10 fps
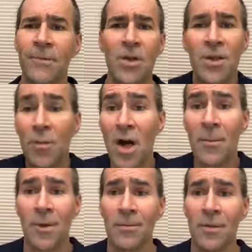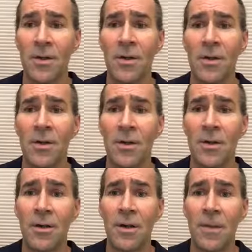There's the problem.
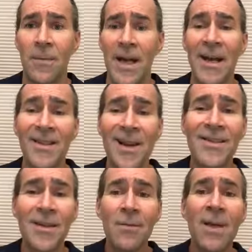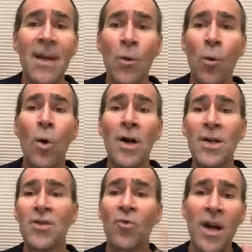And it doesn't mean one
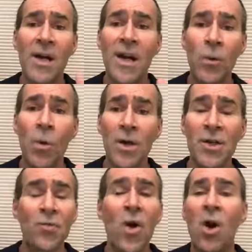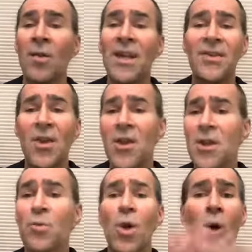is right and one is wrong. Let's
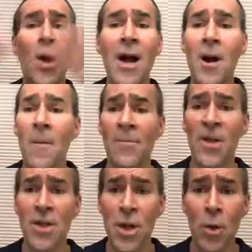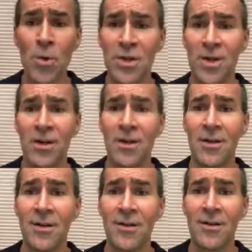throw out the notion,
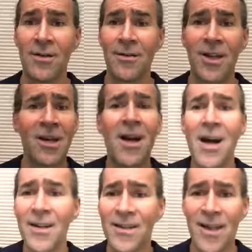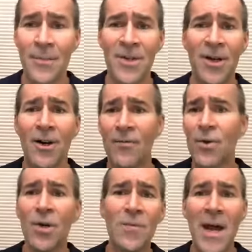the concept
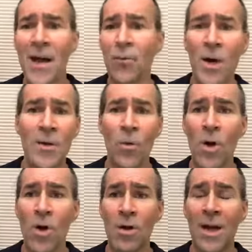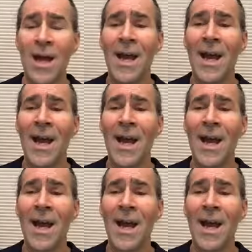of good, bad, right, wrong,